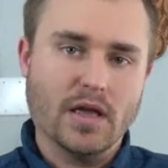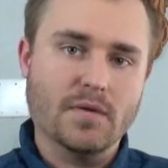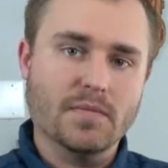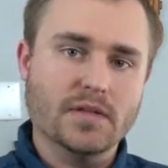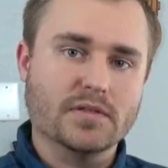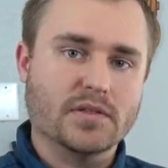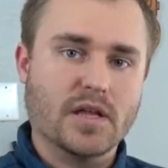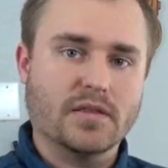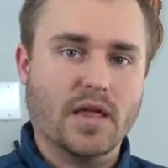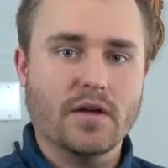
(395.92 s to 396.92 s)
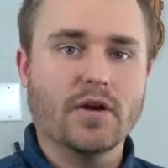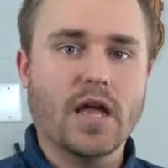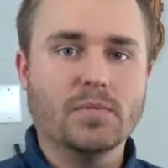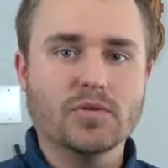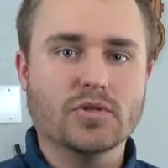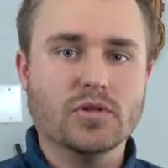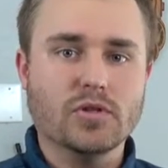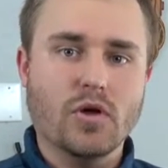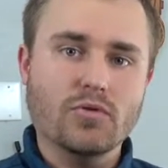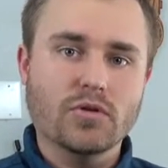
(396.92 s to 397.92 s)
It means that they are able to
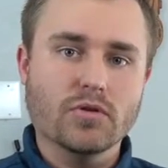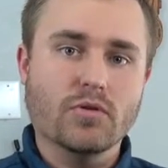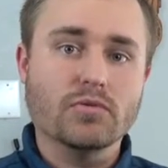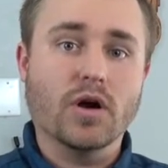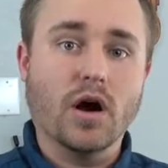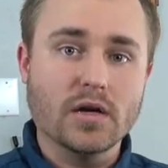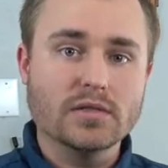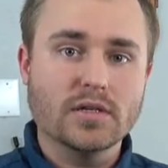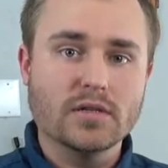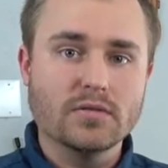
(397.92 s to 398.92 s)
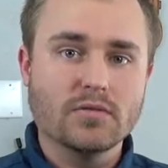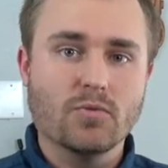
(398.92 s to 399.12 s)
load their own content